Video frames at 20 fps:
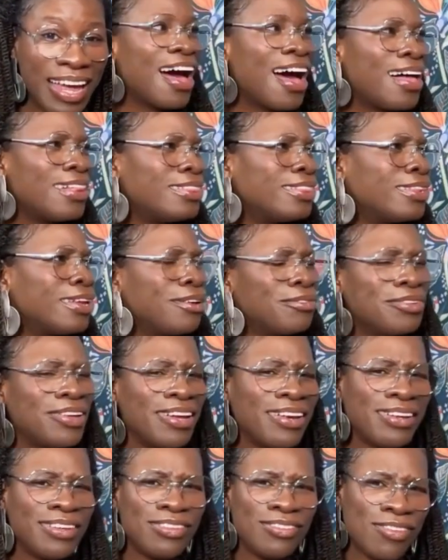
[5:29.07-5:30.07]
I love
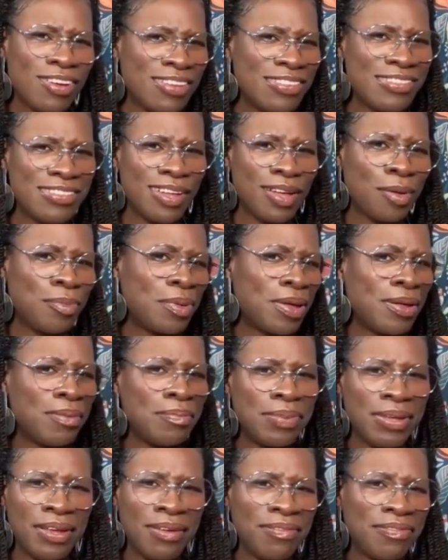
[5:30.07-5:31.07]
getting dressed up and
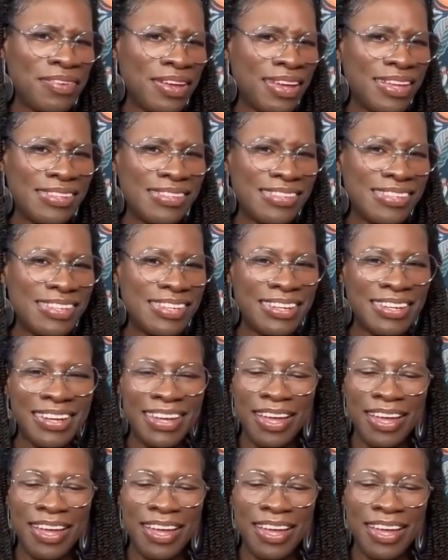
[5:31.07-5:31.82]
being fancy